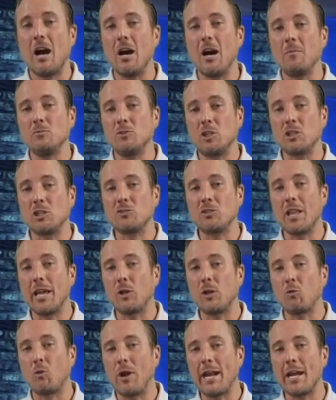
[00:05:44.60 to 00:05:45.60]
Just
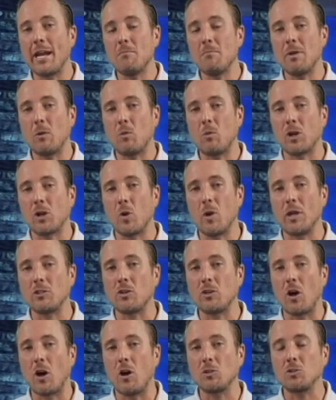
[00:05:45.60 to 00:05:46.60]
like Ram, we're going
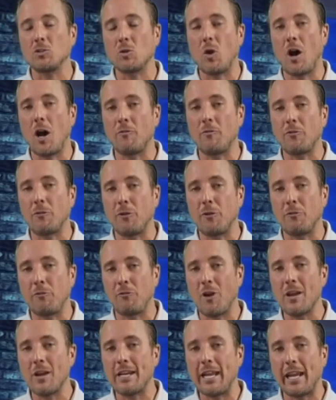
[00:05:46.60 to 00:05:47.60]
to also offer
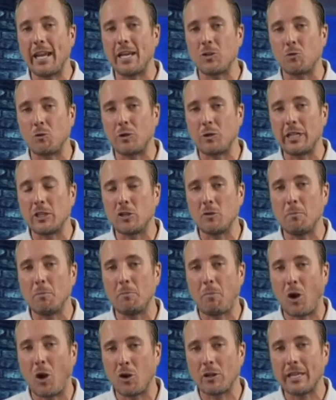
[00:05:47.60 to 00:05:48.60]
front and rear
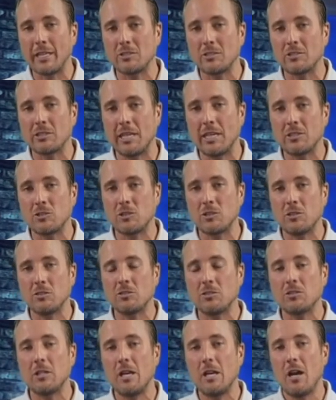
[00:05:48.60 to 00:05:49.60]
parking
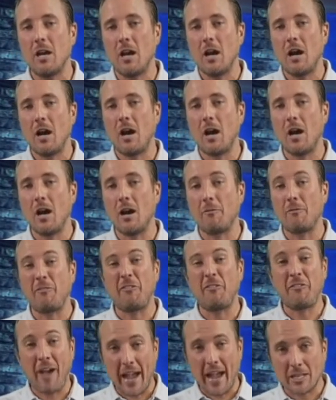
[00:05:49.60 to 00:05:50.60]
sensors,
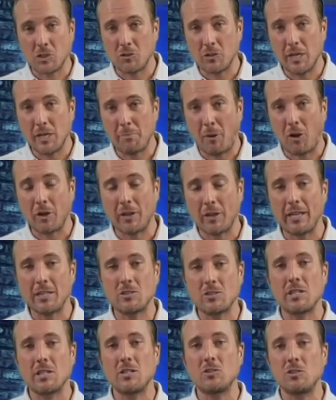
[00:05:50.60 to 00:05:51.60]
factory parking
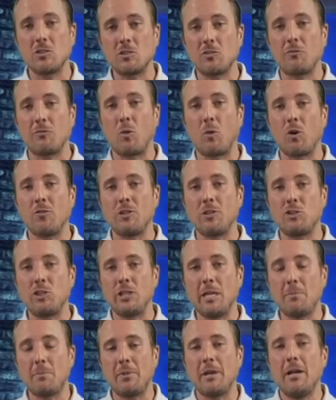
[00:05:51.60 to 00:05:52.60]
sensors for the
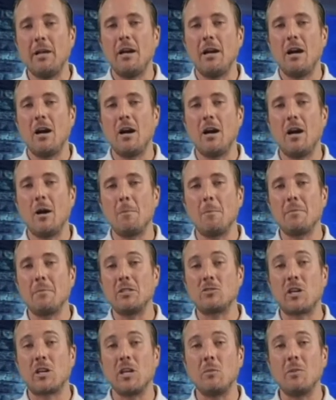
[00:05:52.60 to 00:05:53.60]
Jeep.
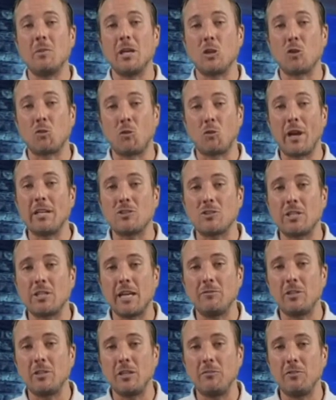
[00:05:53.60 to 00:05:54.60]
It's going to be a great
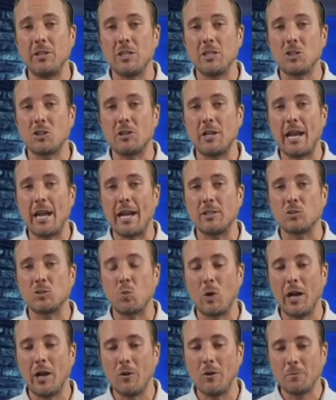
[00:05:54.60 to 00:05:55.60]
safety feature as
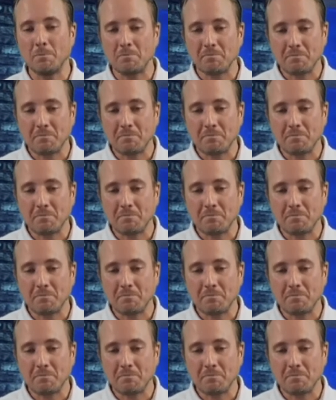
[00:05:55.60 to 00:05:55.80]
well.